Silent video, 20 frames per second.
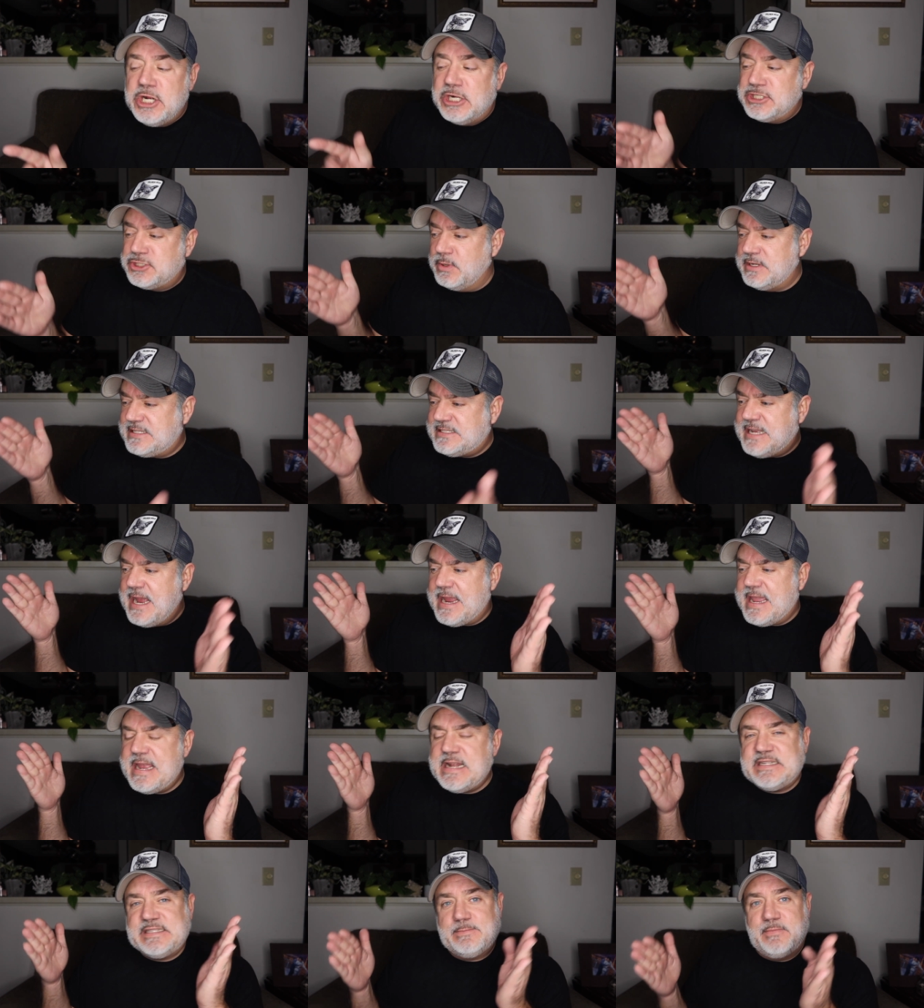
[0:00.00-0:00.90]
So it's
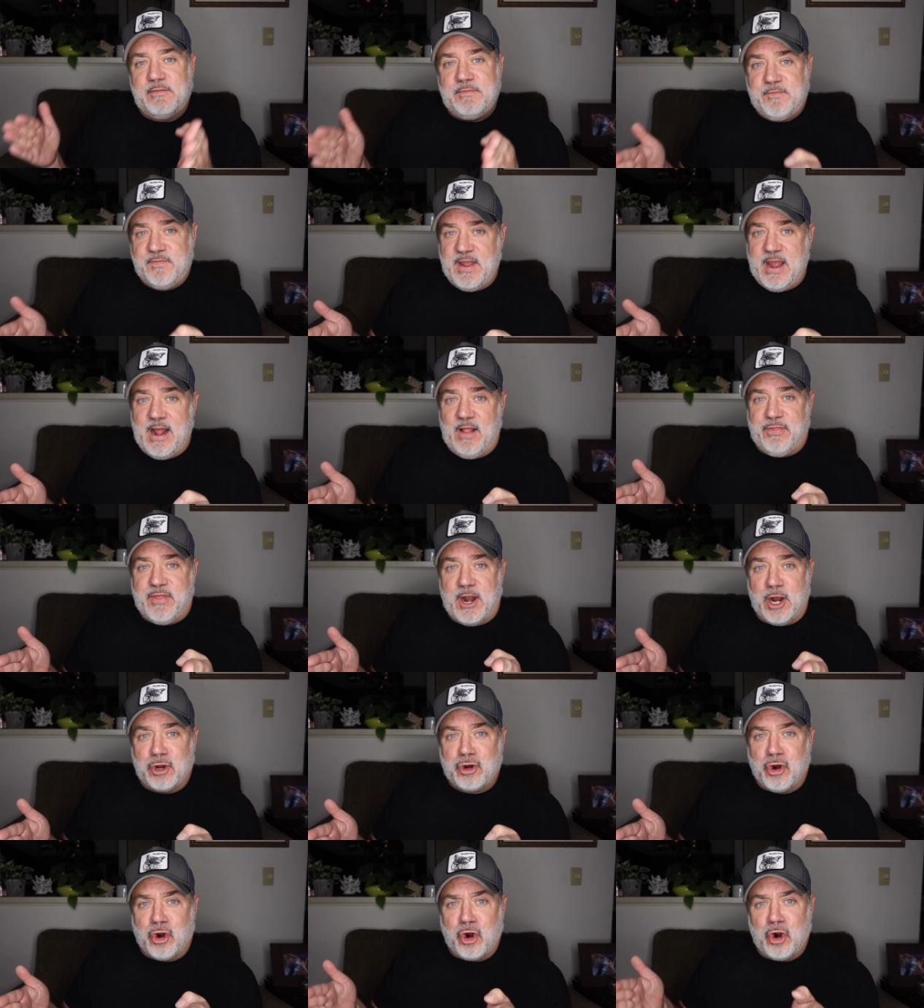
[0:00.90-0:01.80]
taking some event
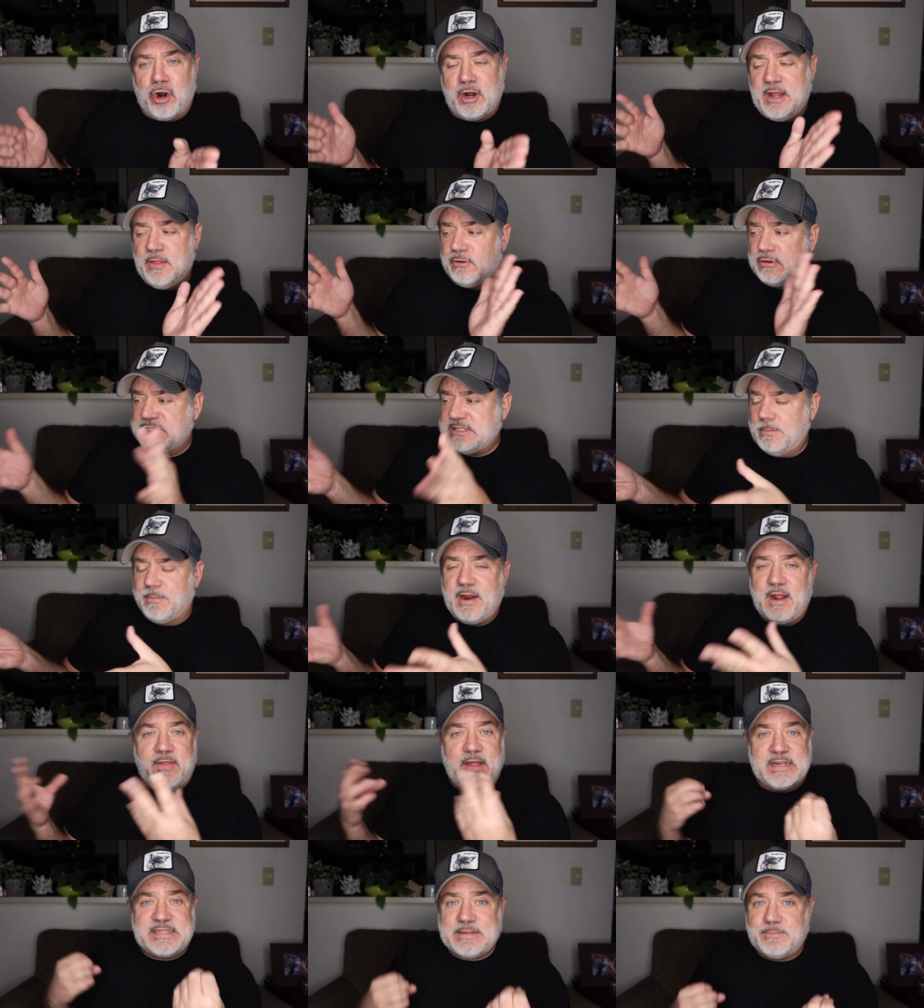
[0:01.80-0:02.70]
that occurred, either
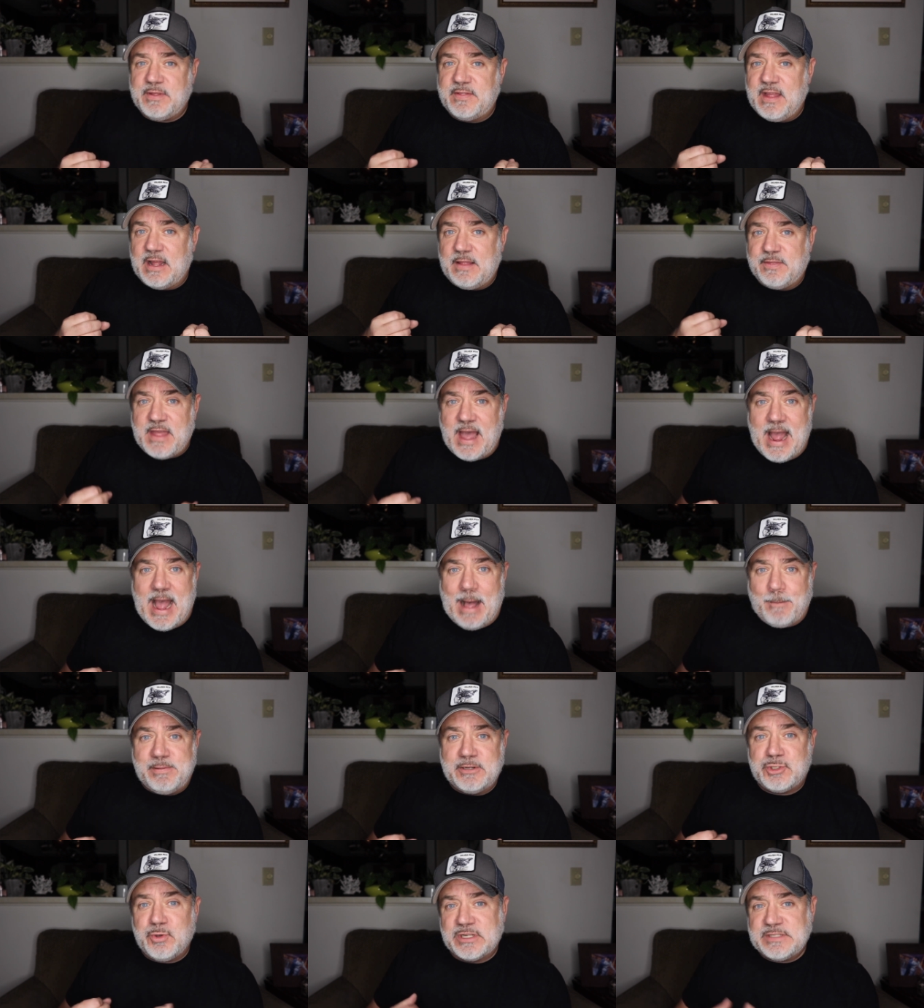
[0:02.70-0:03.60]
somebody that, something that, that
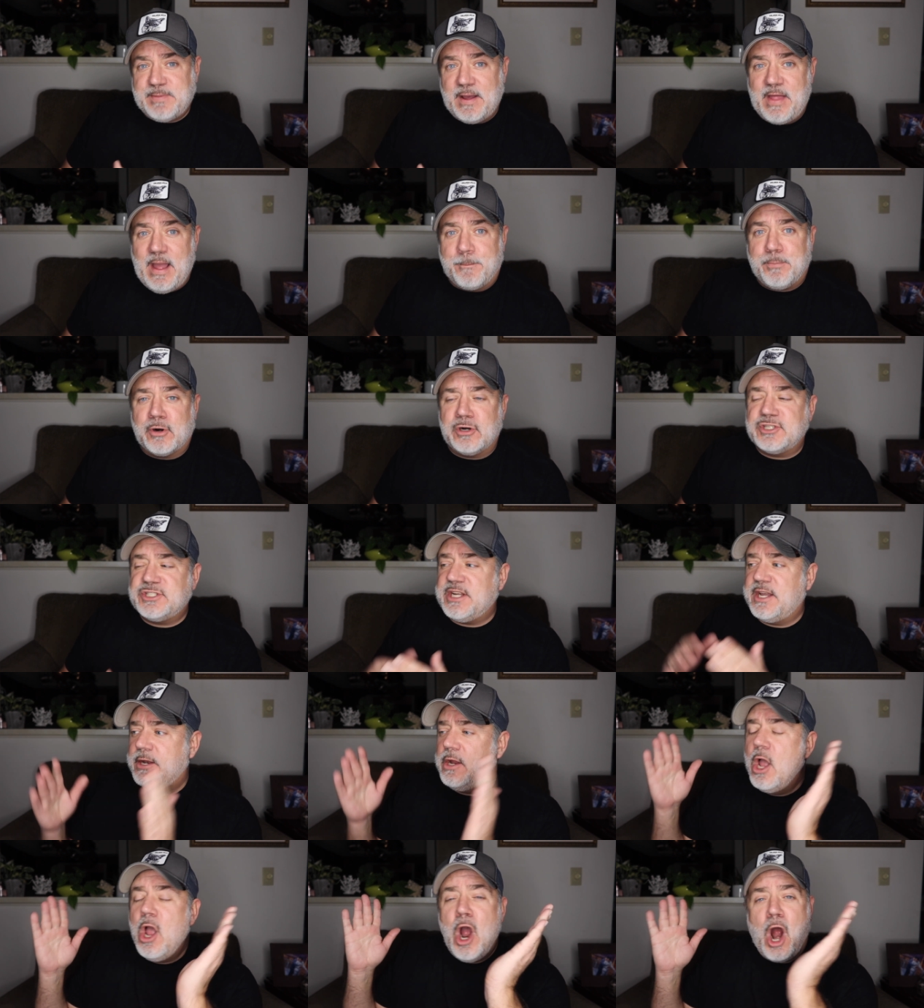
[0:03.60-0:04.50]
happened to us by that
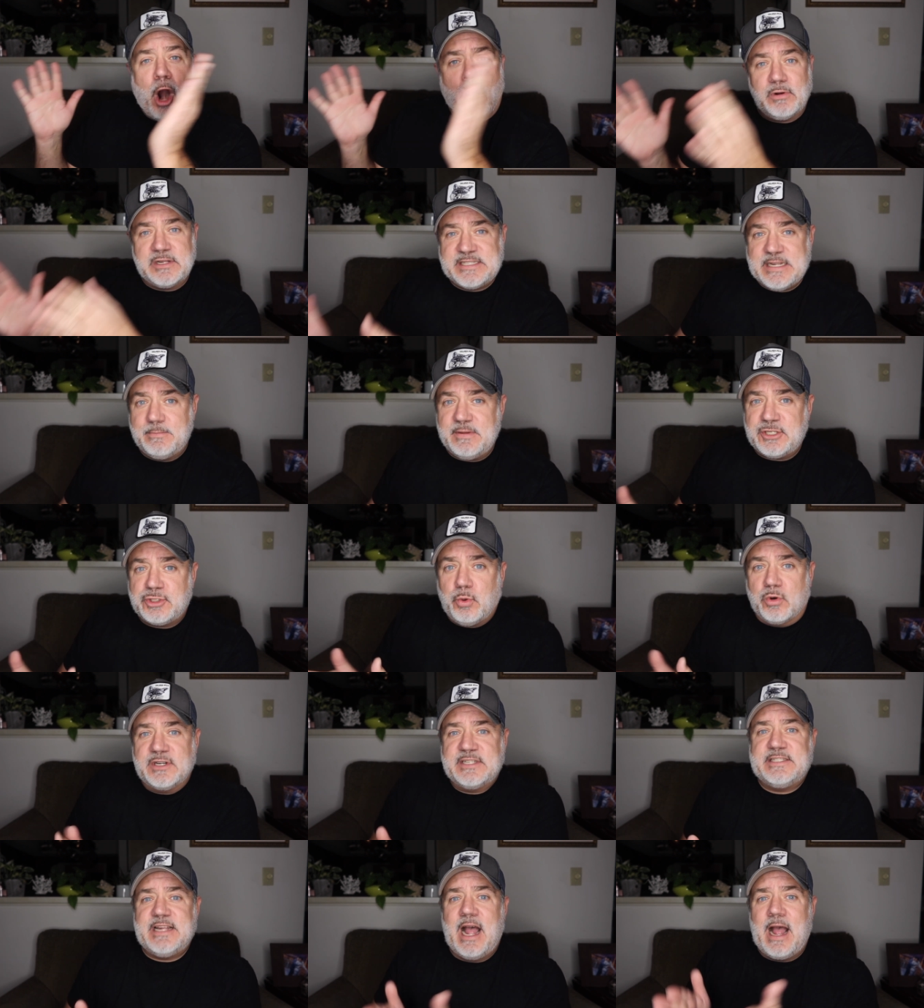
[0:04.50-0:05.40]
person, our resentment
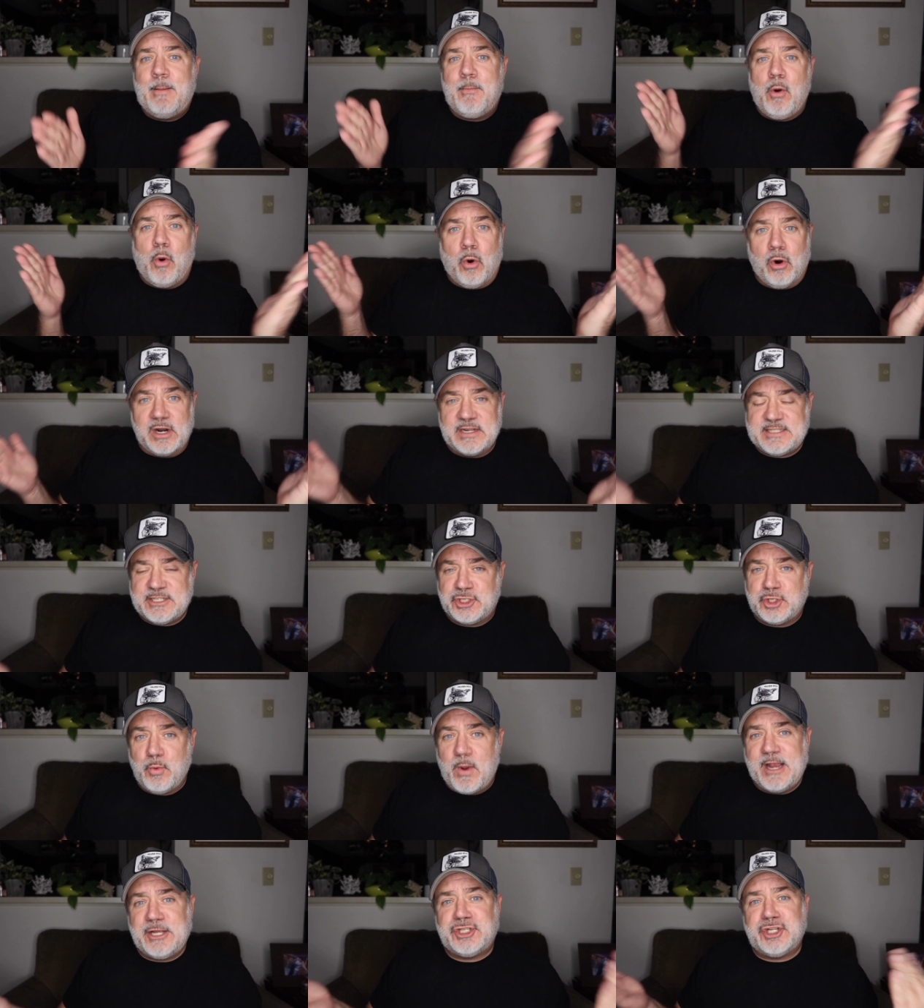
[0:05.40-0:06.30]
towards them, or a
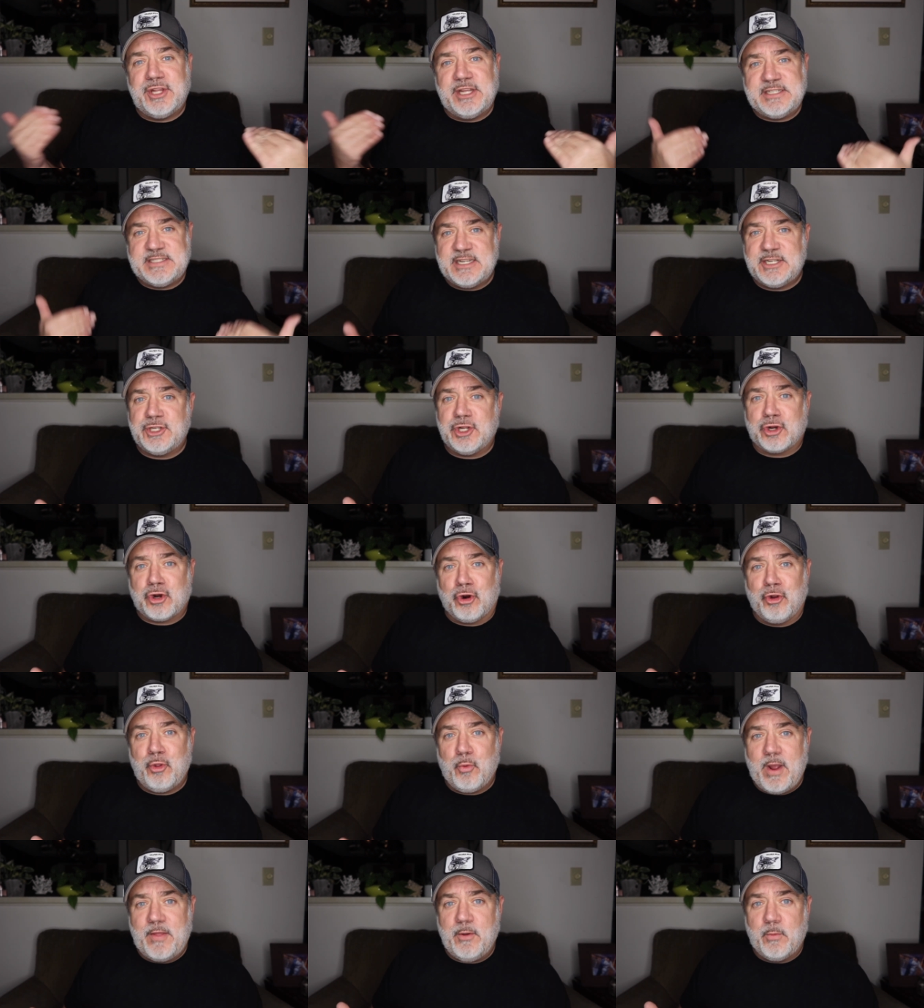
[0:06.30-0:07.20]
situation that didn't
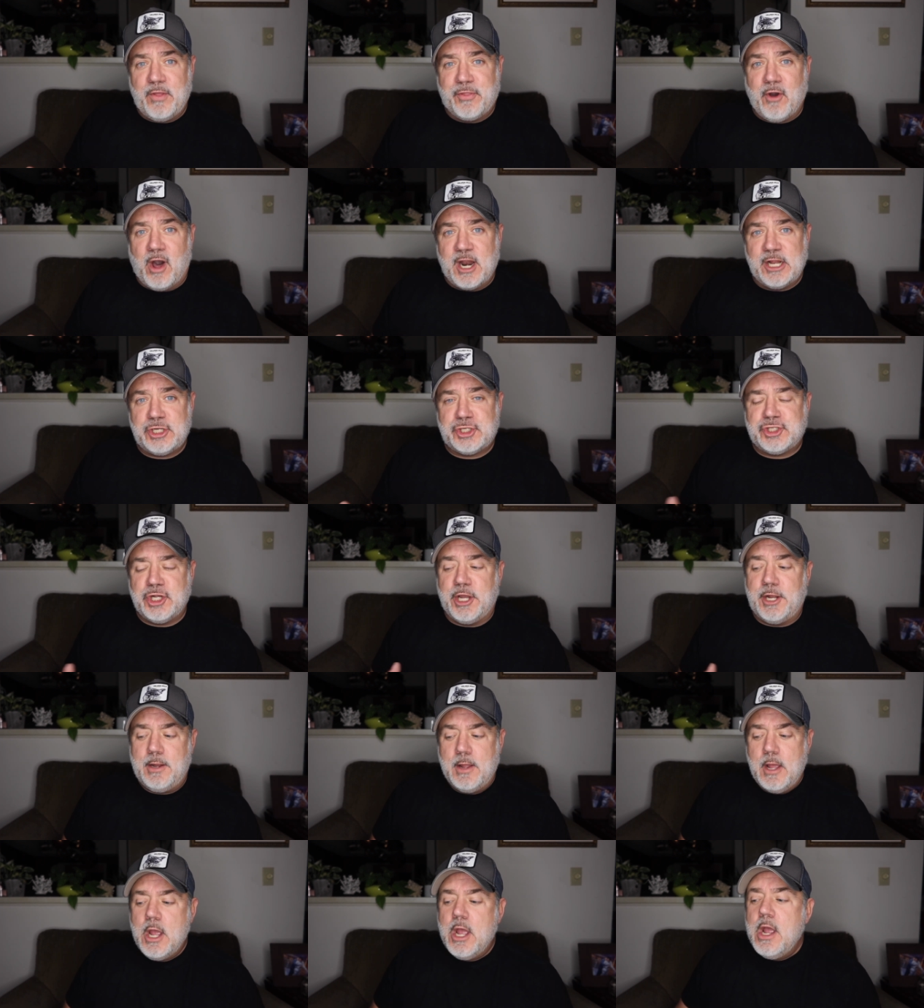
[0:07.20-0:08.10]
occur the way that we thought it
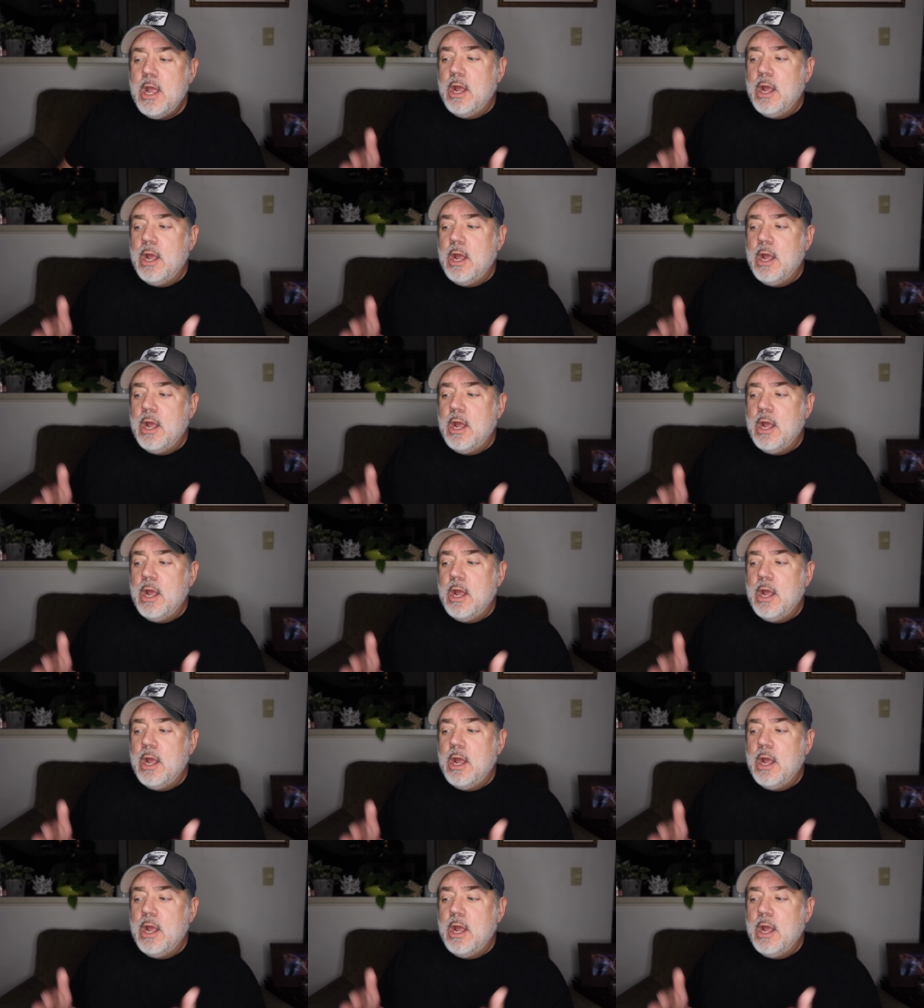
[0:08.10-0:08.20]
should.